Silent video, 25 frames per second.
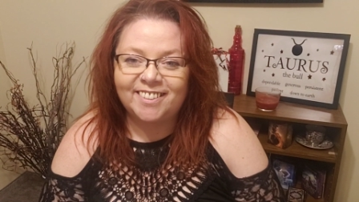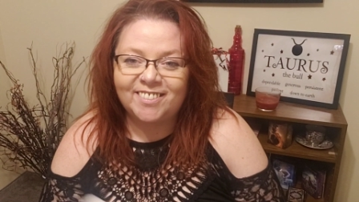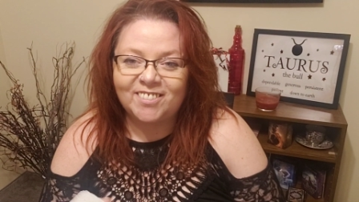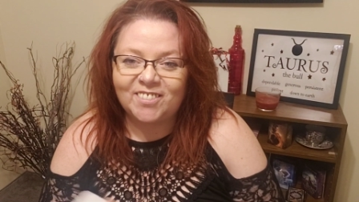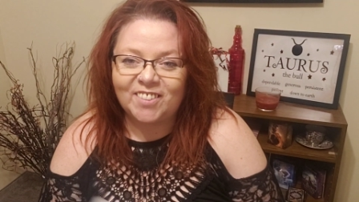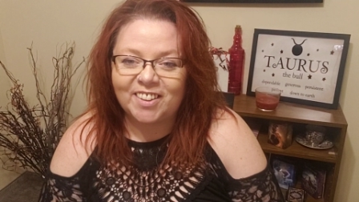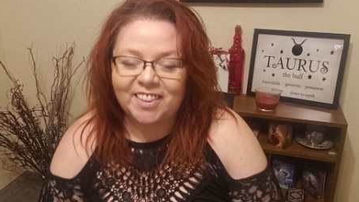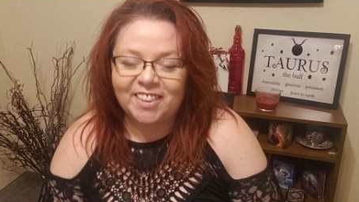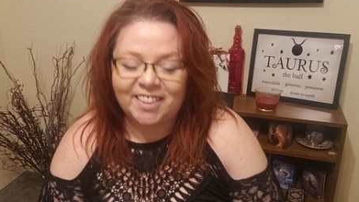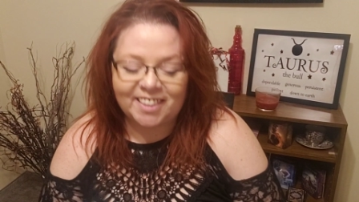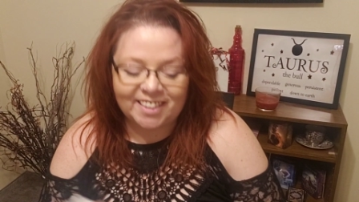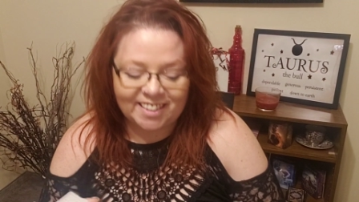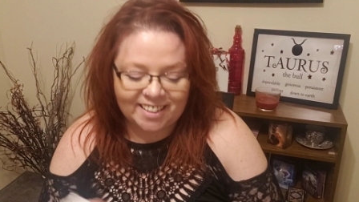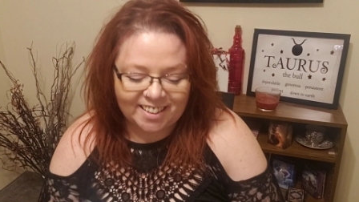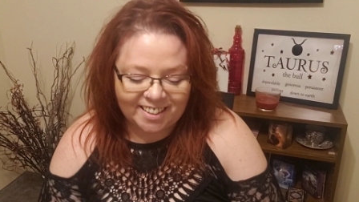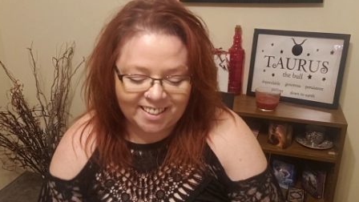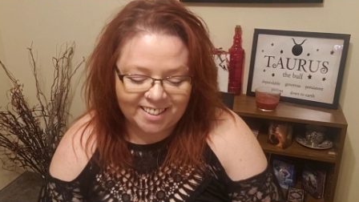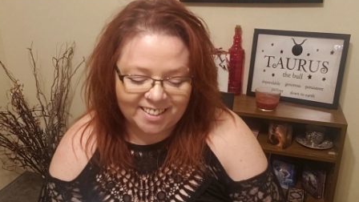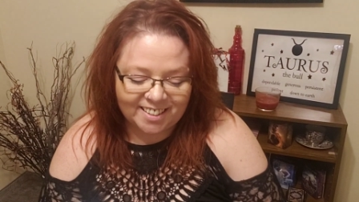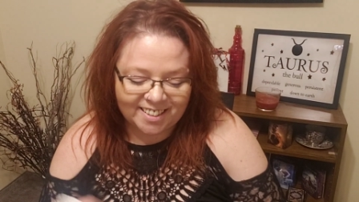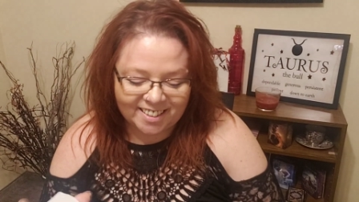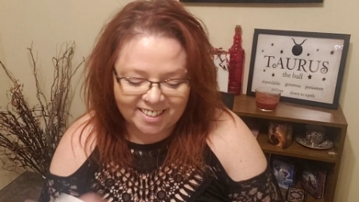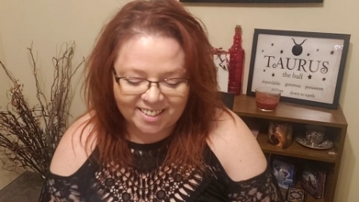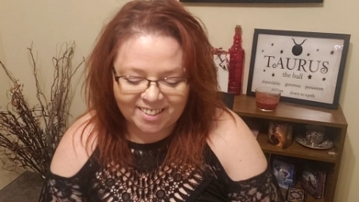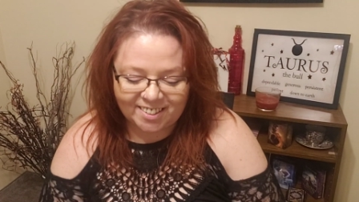with the
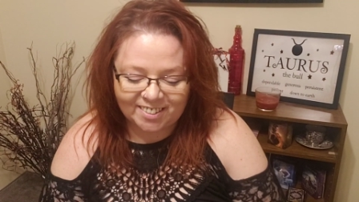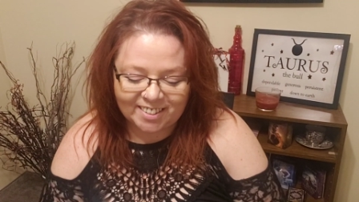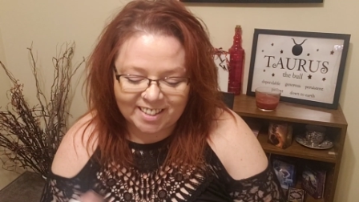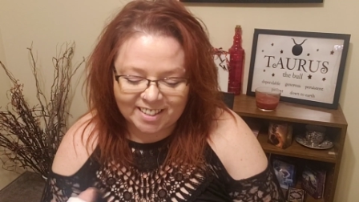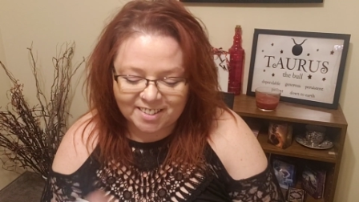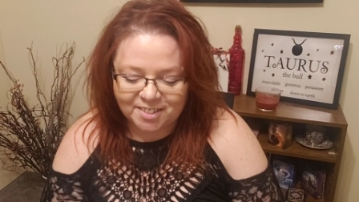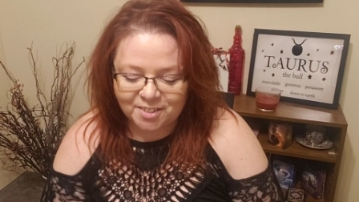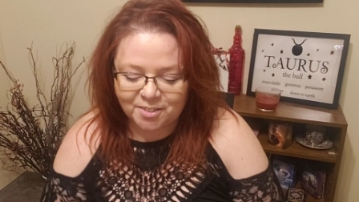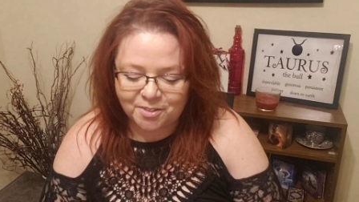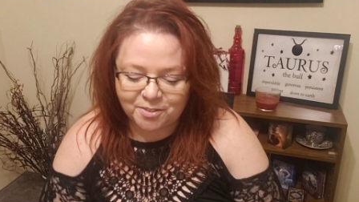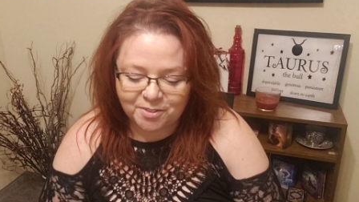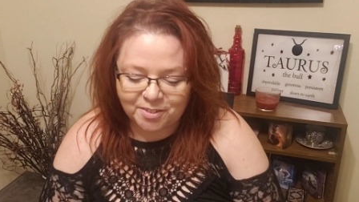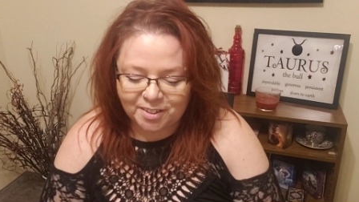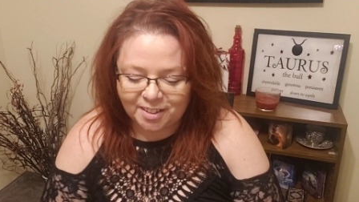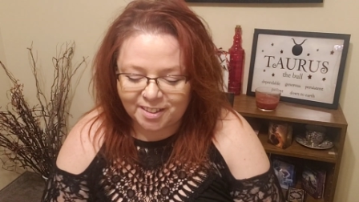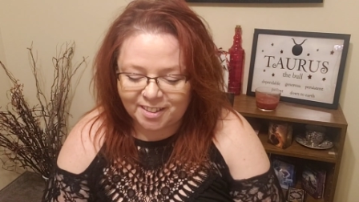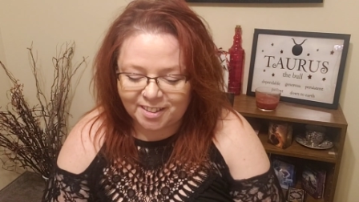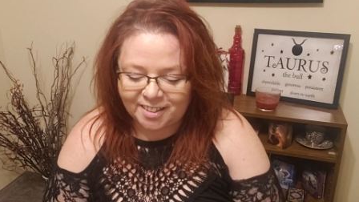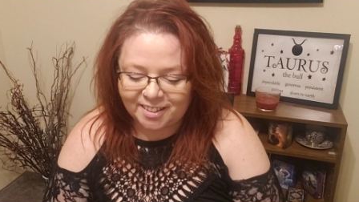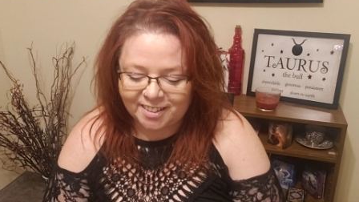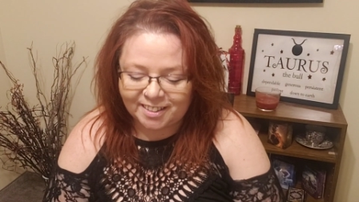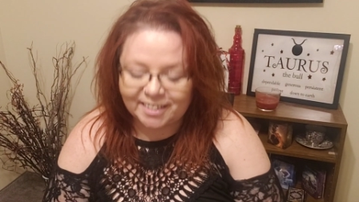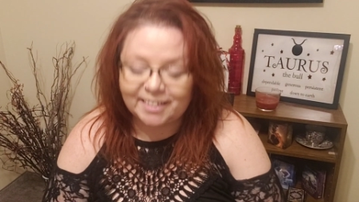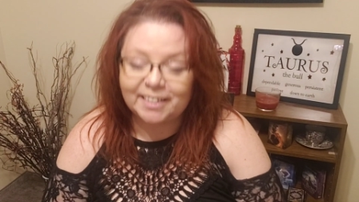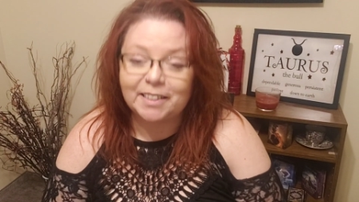collective
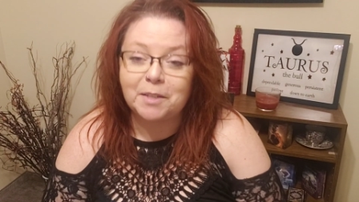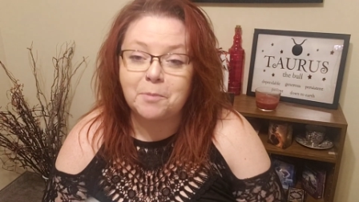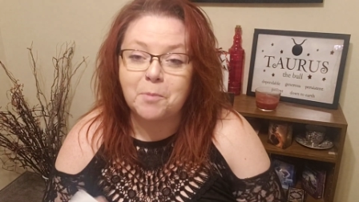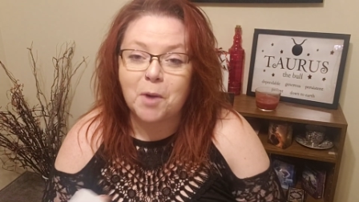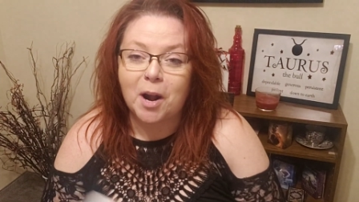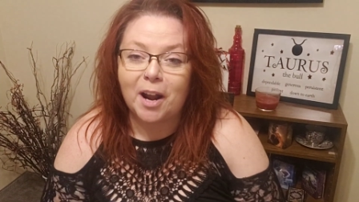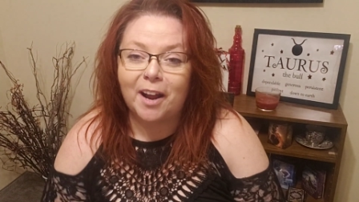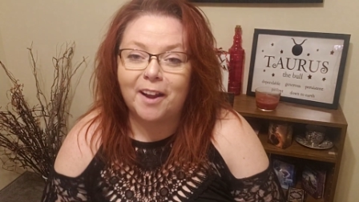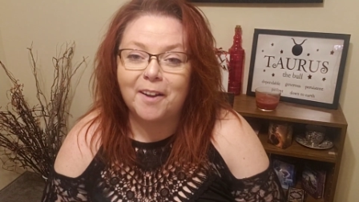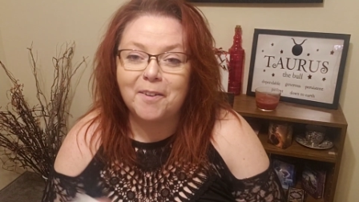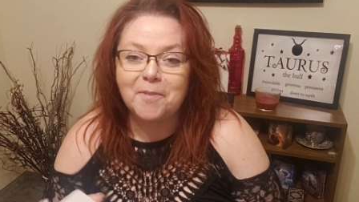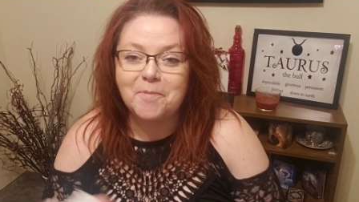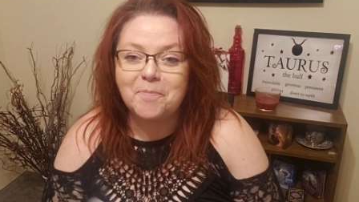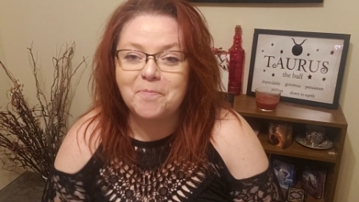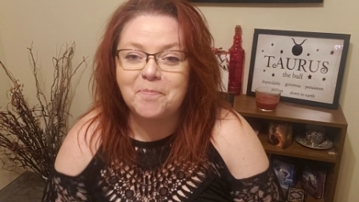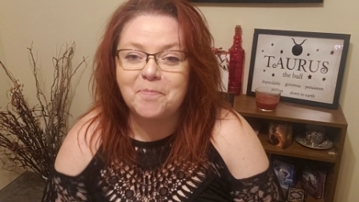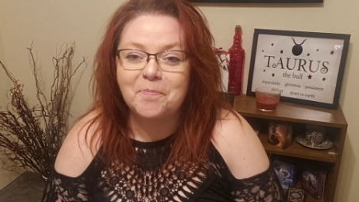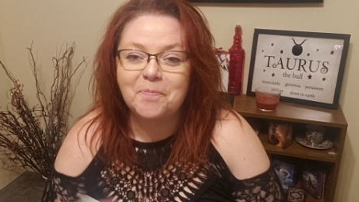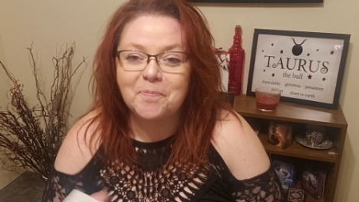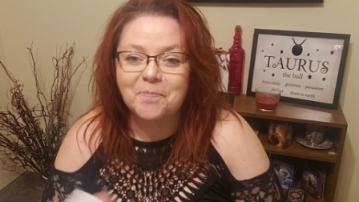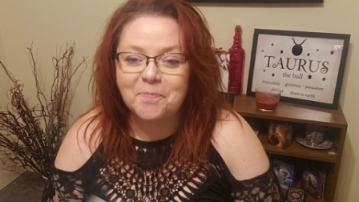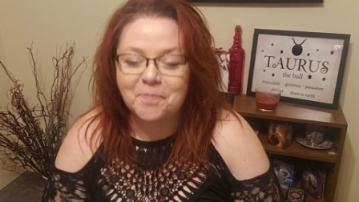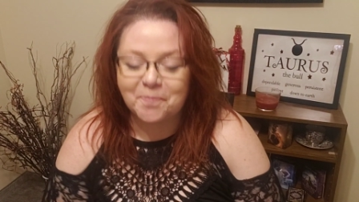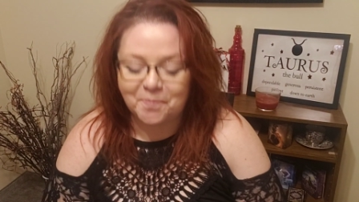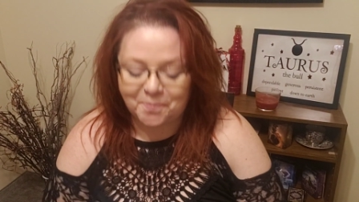Libra.
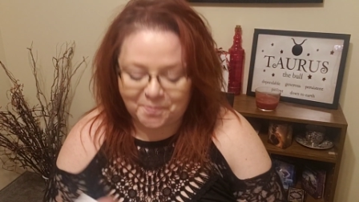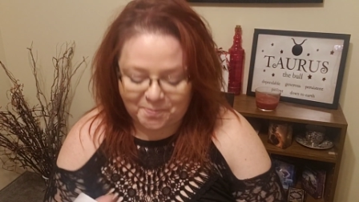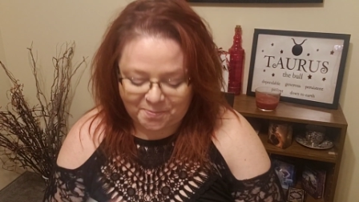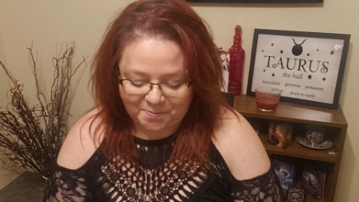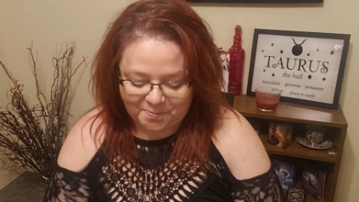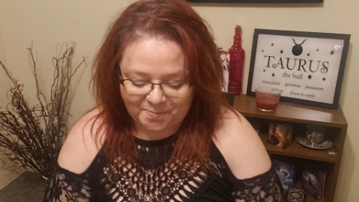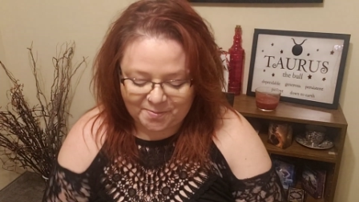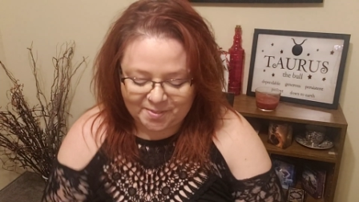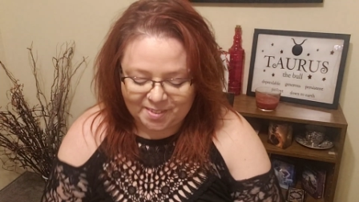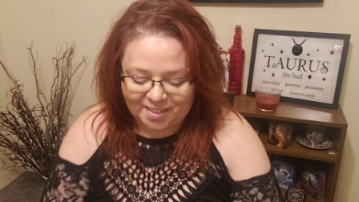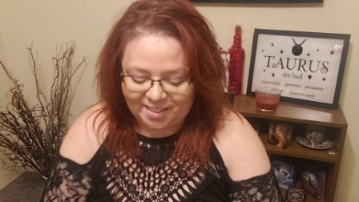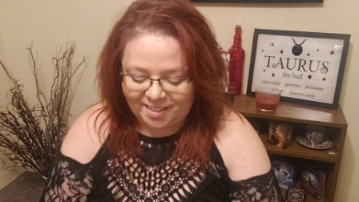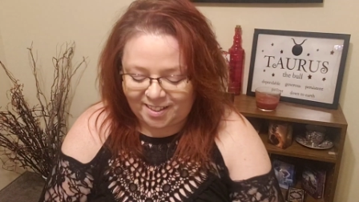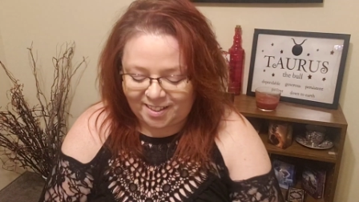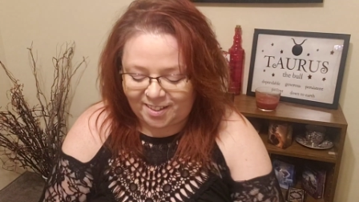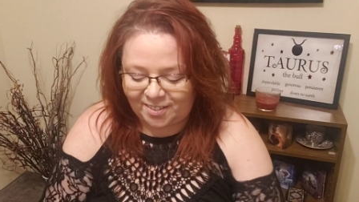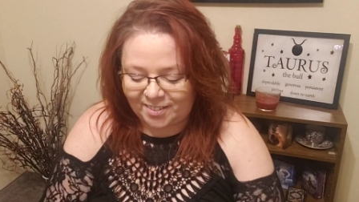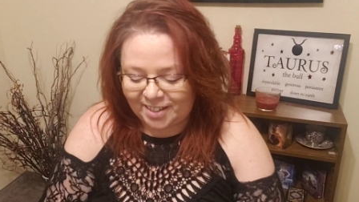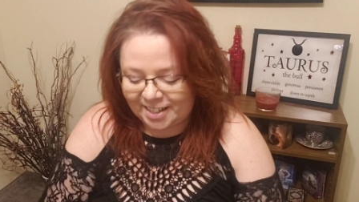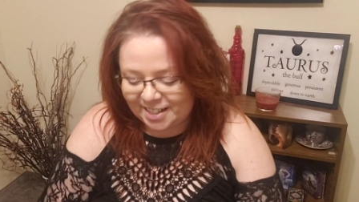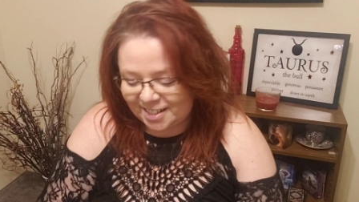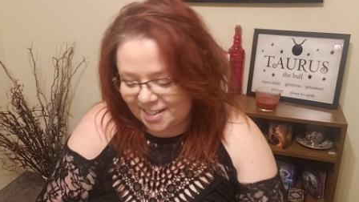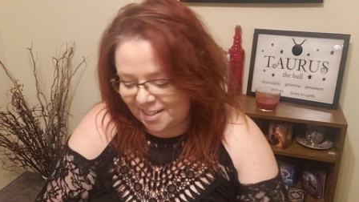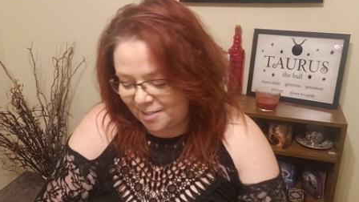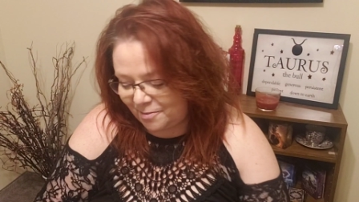All
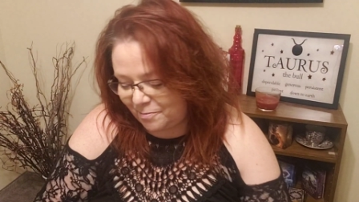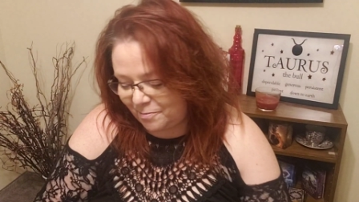right.